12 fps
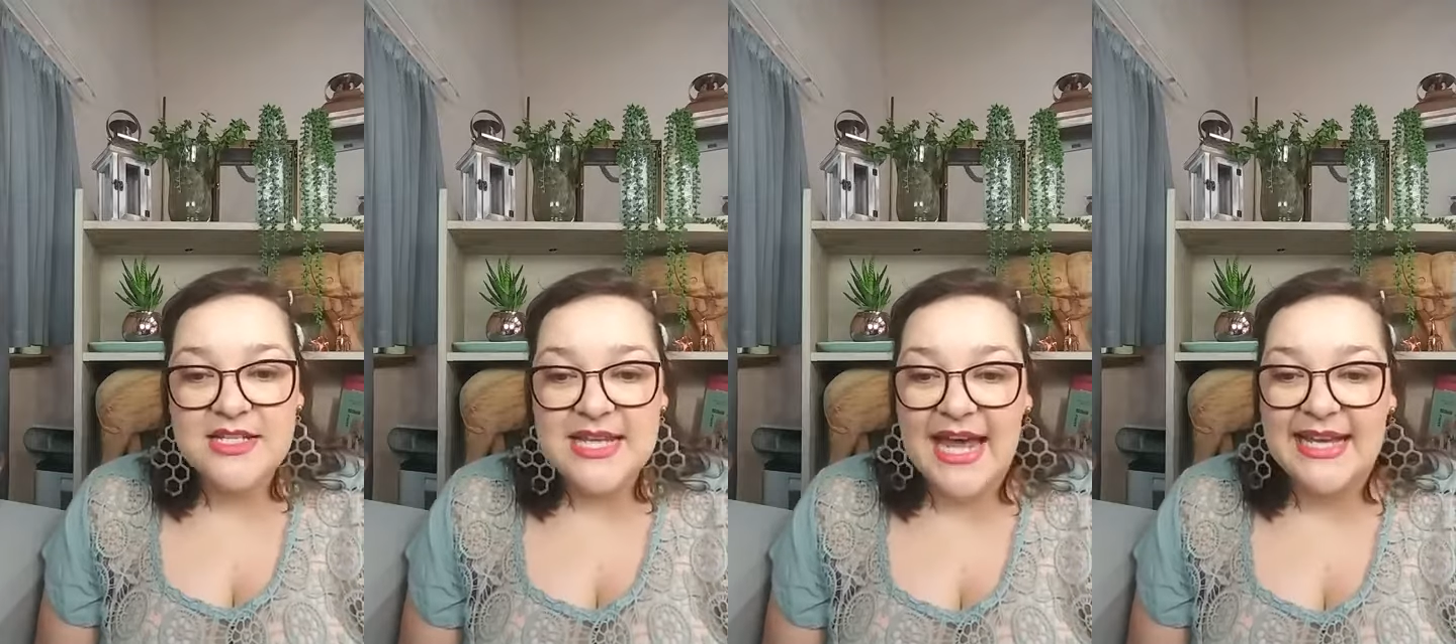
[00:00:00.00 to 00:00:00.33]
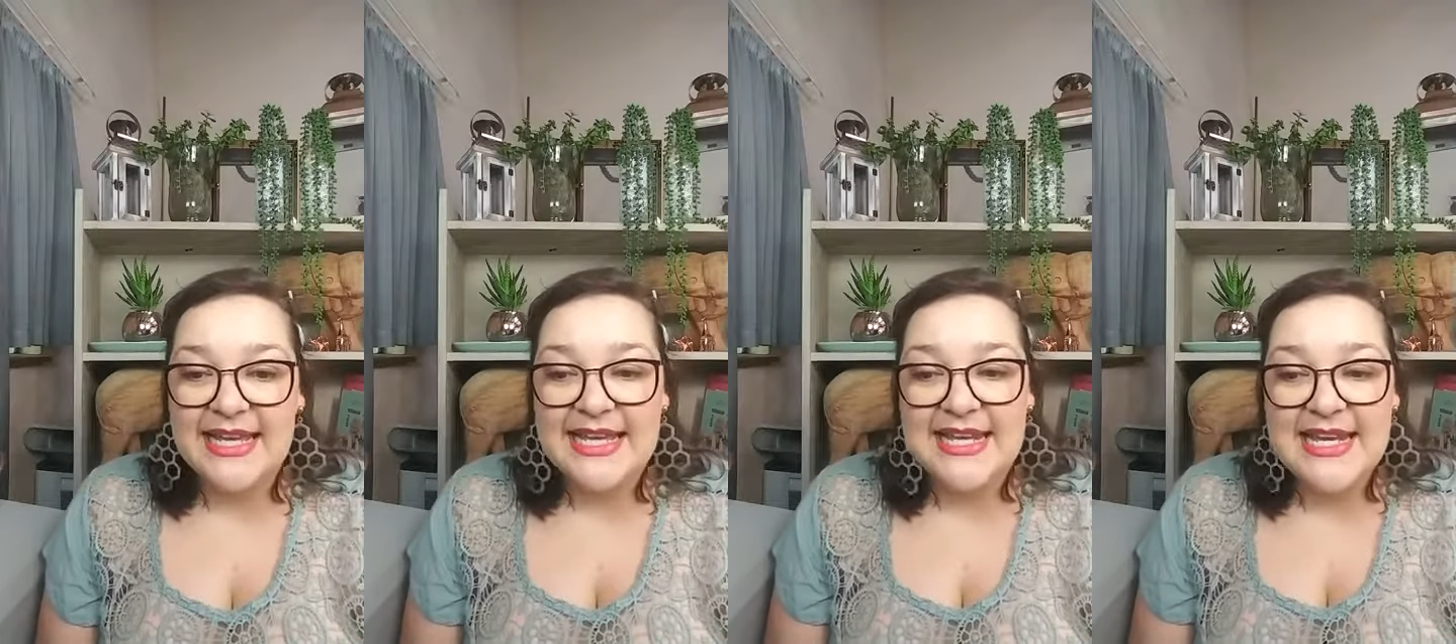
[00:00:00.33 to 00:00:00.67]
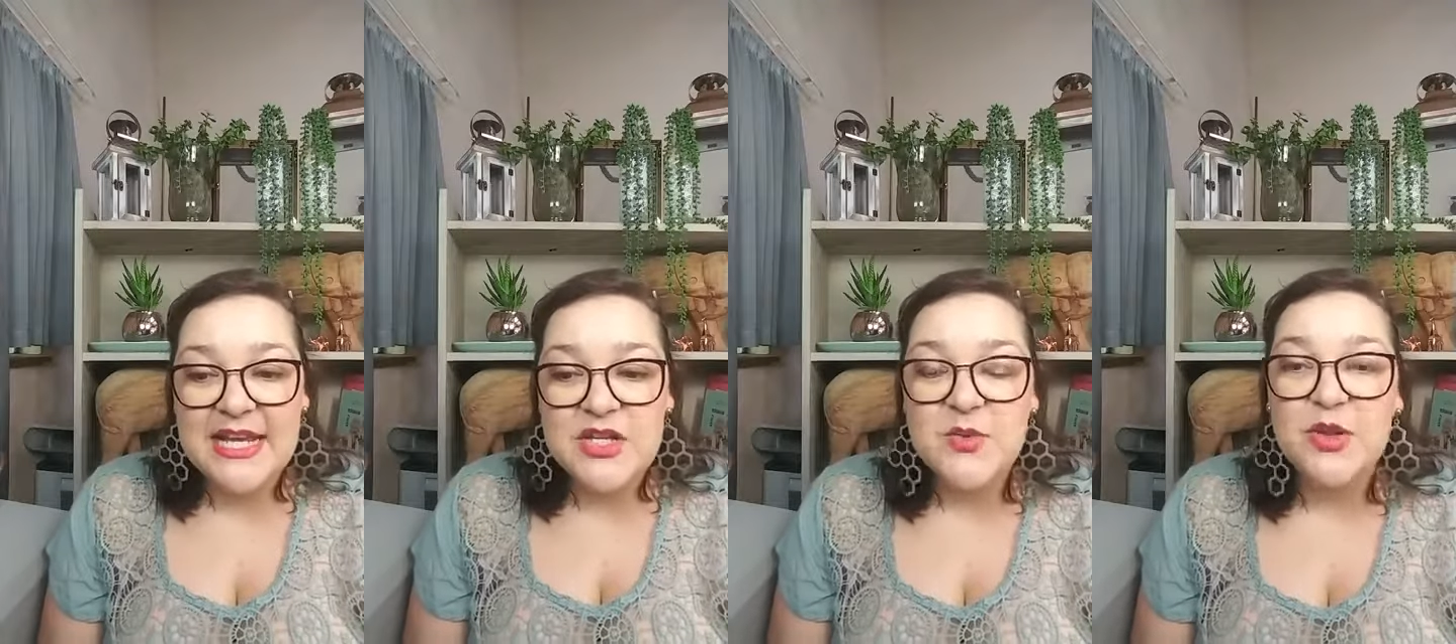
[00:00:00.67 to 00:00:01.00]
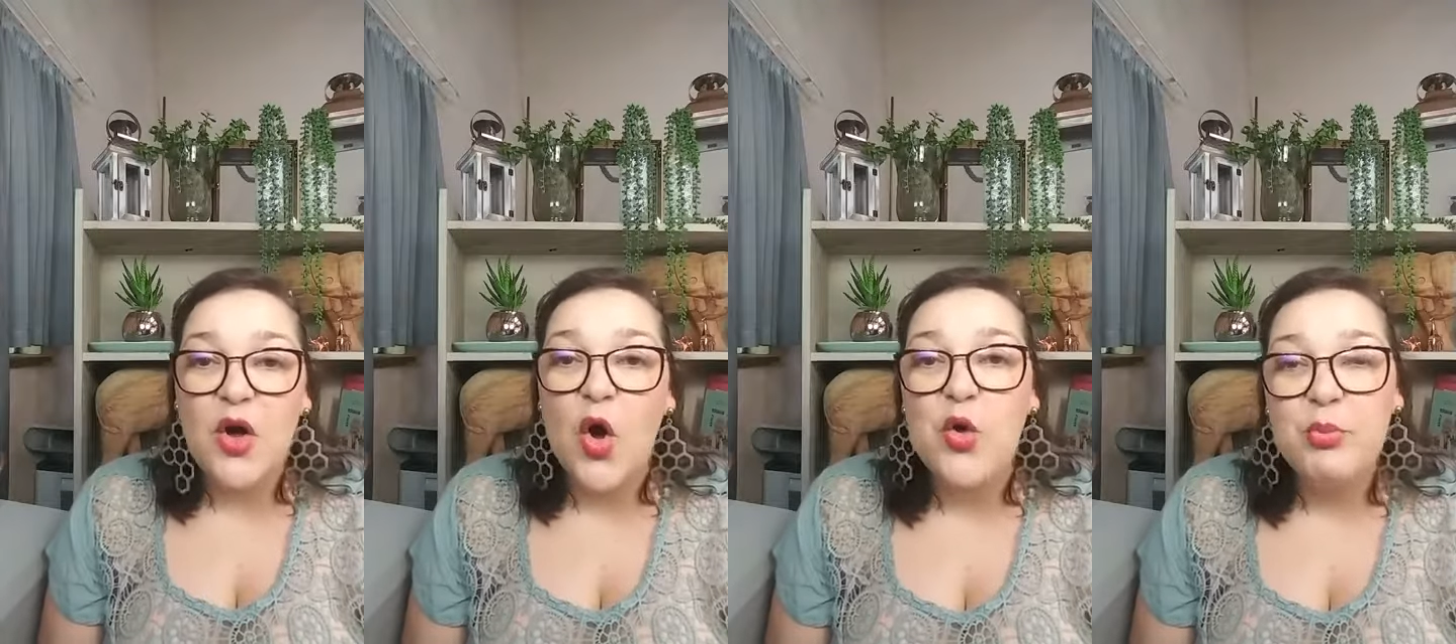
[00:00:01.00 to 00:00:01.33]
and connect with
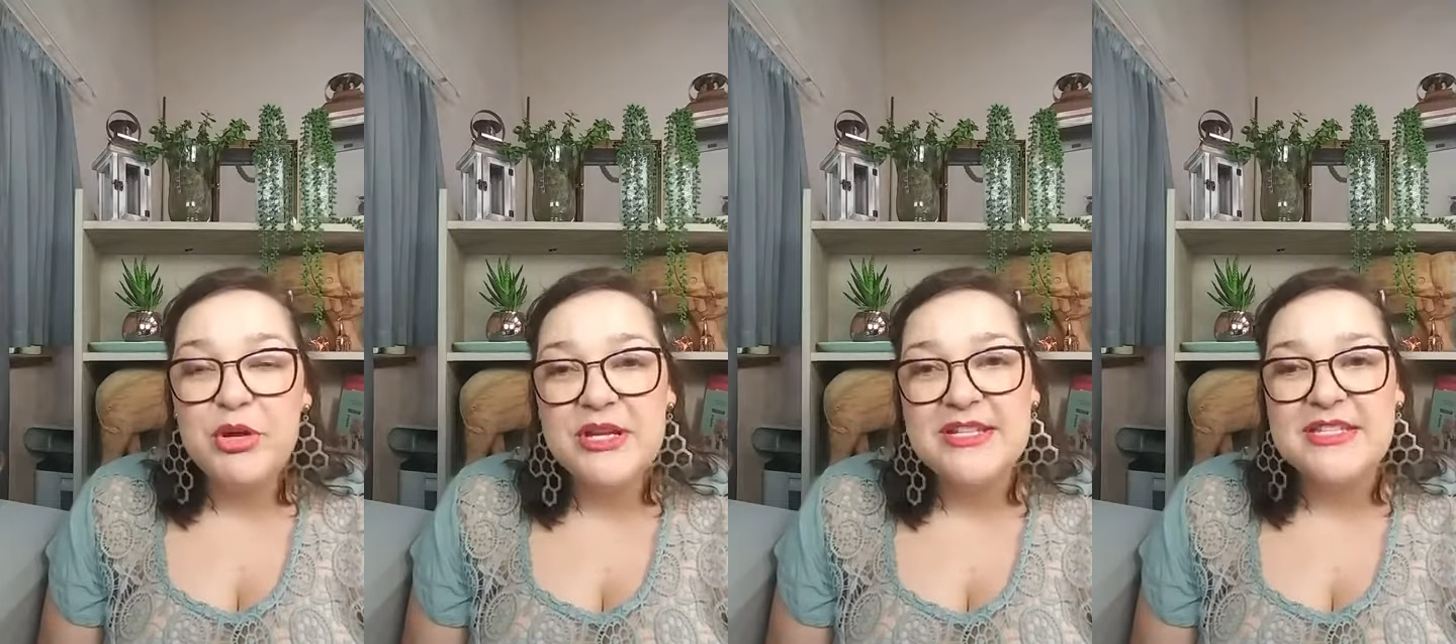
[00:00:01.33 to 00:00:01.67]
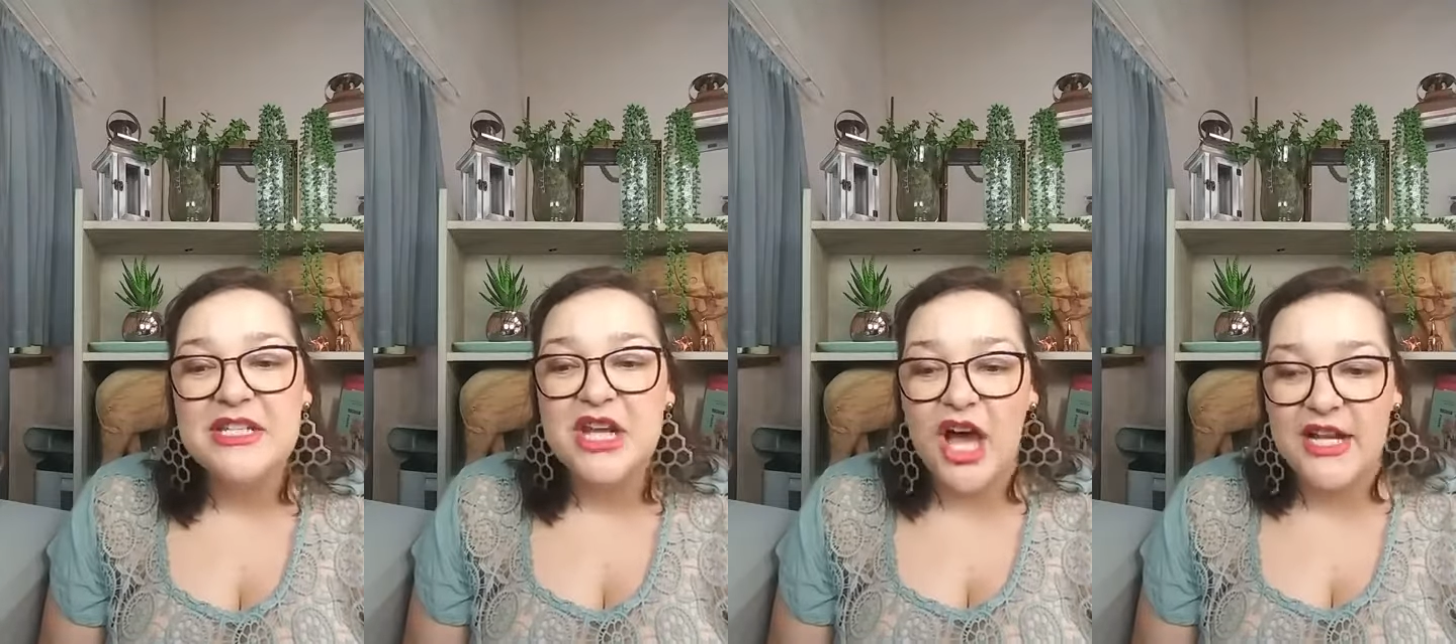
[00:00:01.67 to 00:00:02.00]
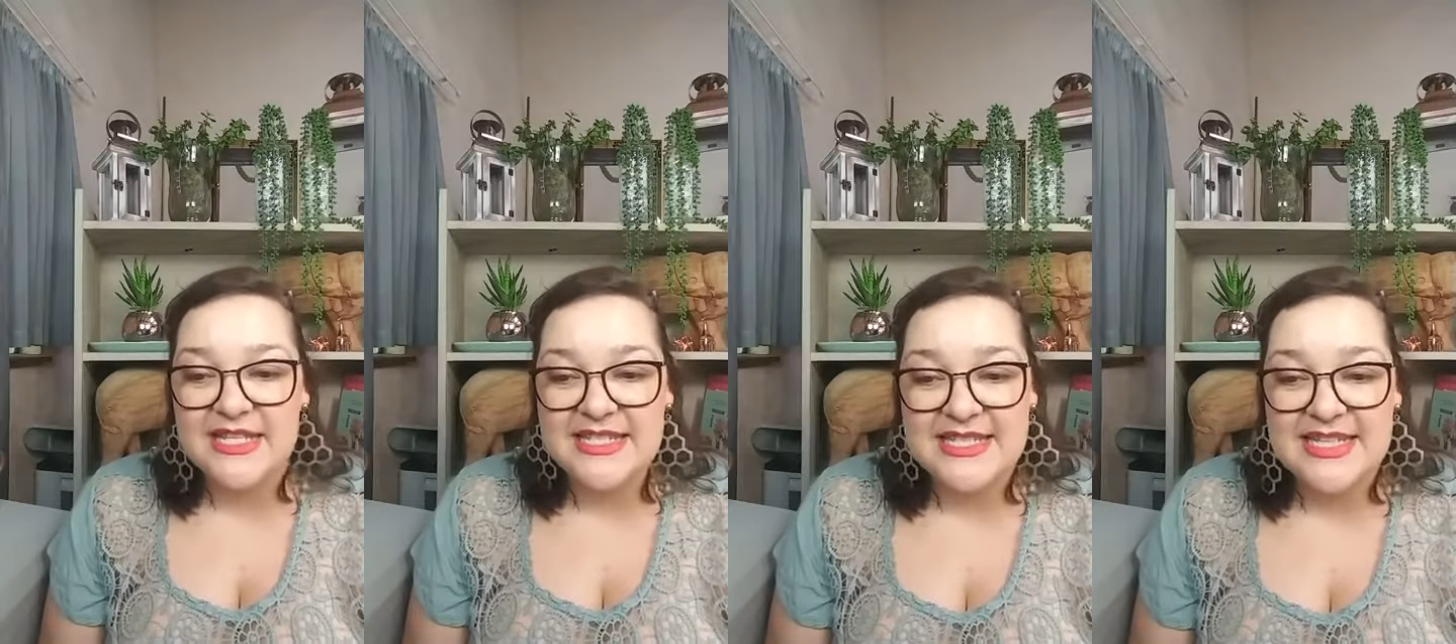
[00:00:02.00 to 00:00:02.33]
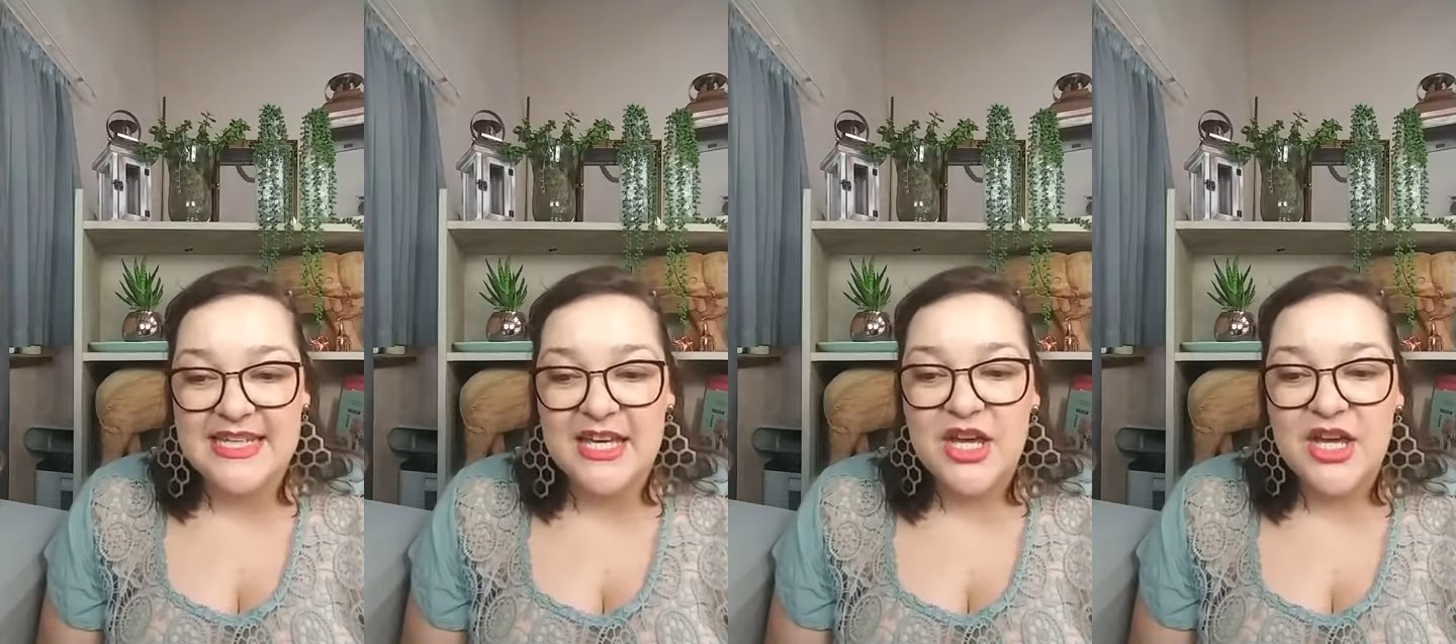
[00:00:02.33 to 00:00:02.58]
openness and honesty,